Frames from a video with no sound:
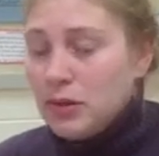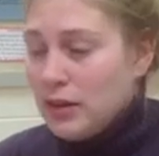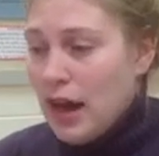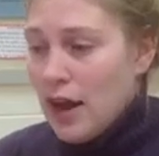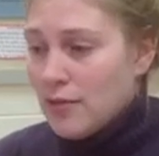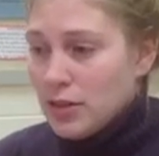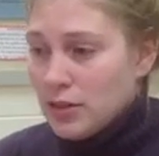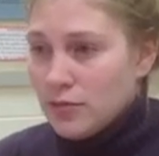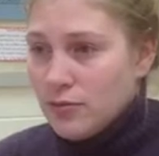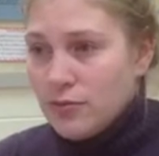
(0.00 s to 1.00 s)
an average
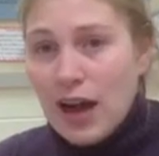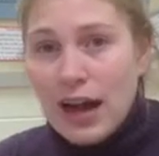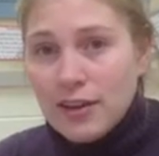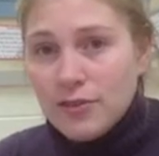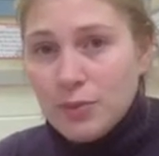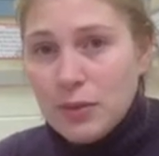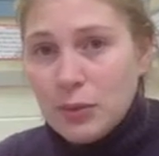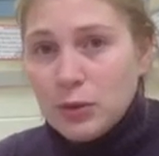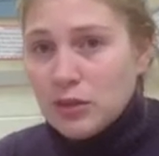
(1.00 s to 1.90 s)
of 5 people?